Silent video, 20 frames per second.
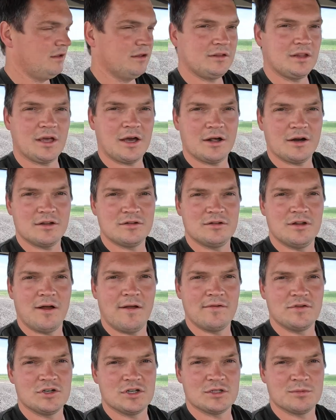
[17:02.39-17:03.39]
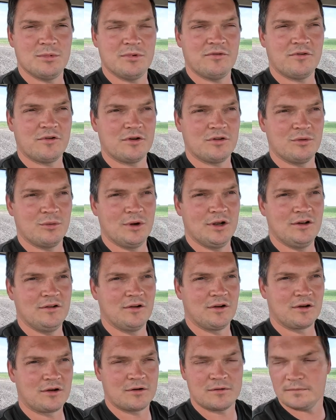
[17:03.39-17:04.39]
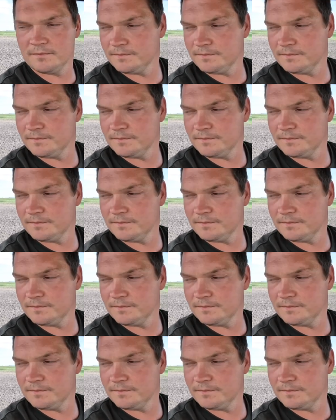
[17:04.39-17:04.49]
think they got it done just before the winter.